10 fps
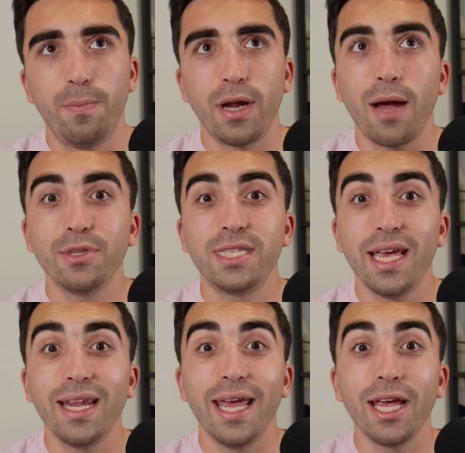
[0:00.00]
I would say
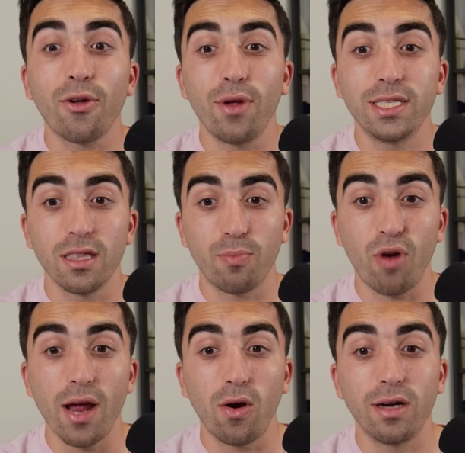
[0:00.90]
an increase in the
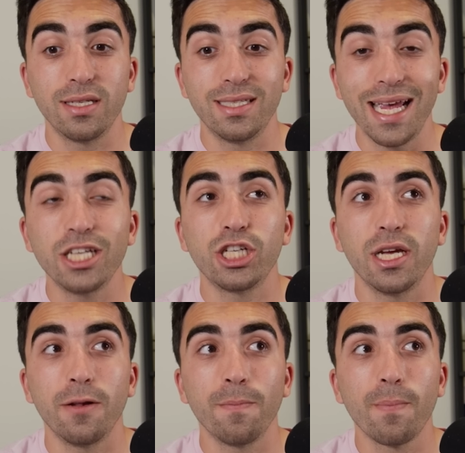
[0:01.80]

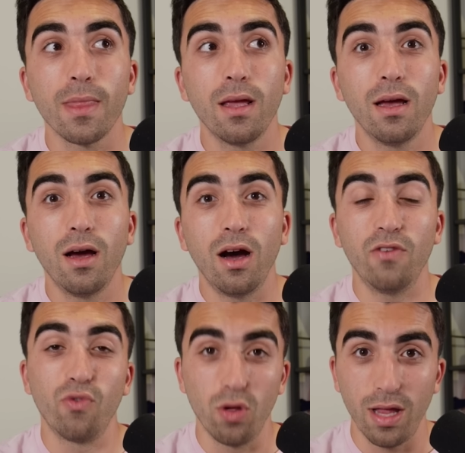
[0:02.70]
prioritization of
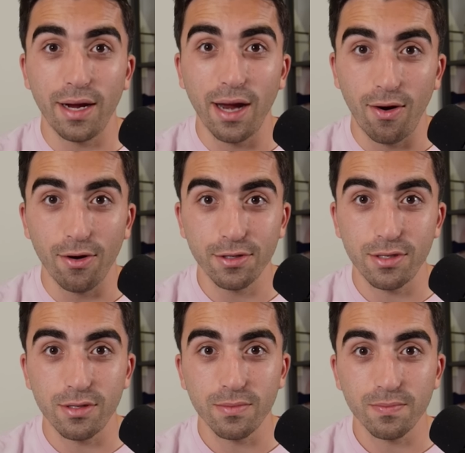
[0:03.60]
Roland
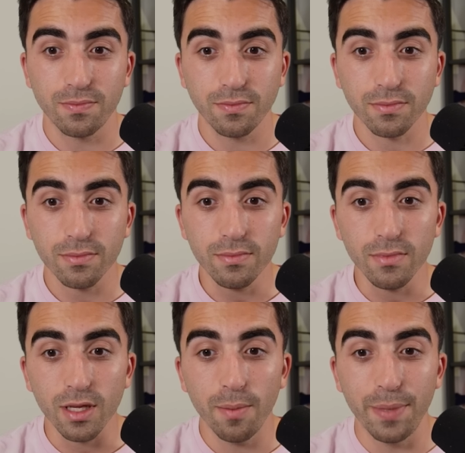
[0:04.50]
Garros,
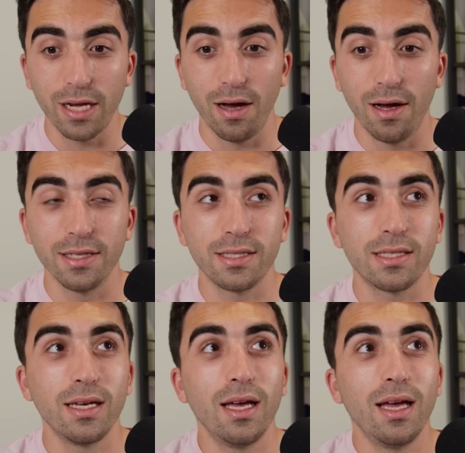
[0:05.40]
because
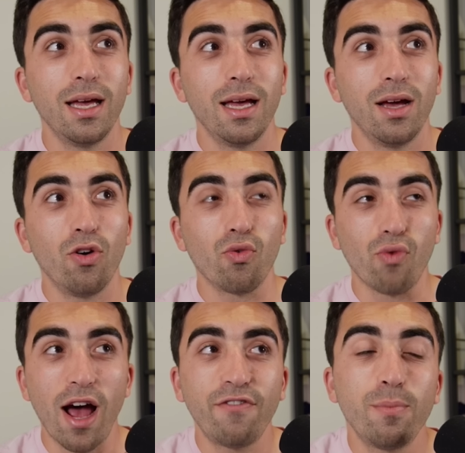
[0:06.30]

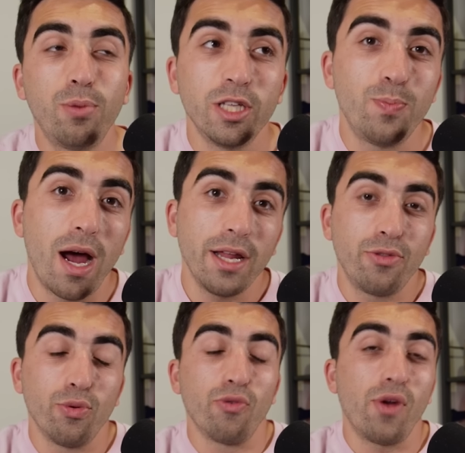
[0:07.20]
Rafa put his body
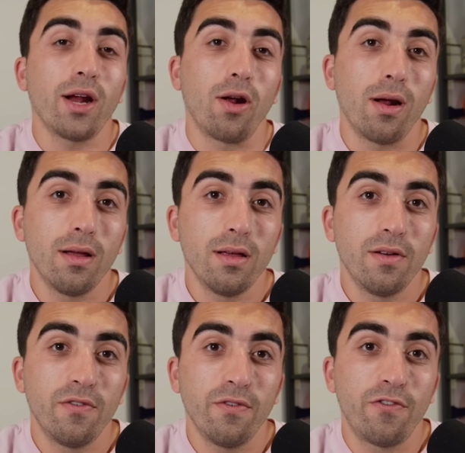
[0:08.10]
through the ringer
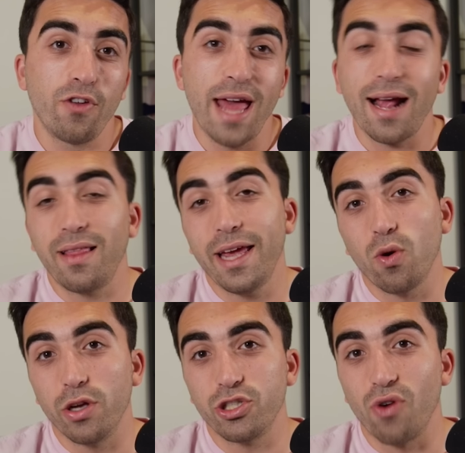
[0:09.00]
for that clay
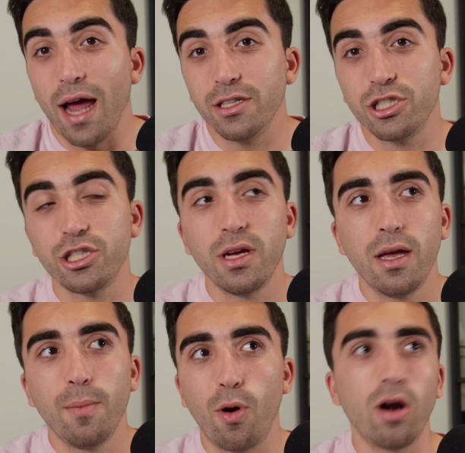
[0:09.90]
court stretch.
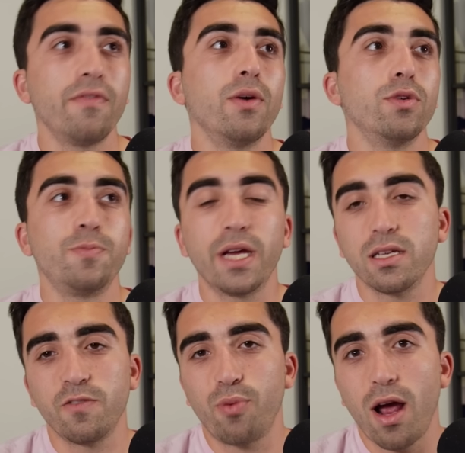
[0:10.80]
Part of it was
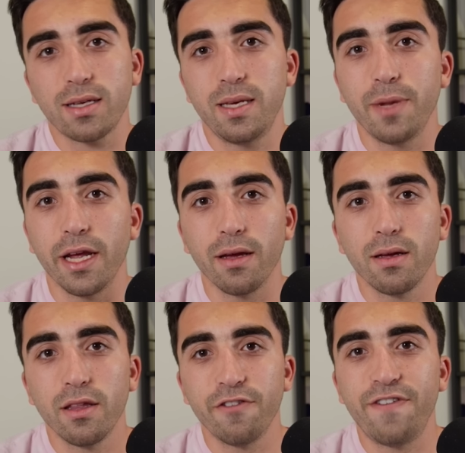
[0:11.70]
because of proximity,
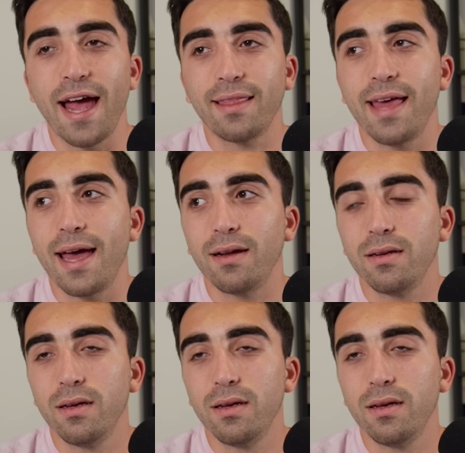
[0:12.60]
the fact that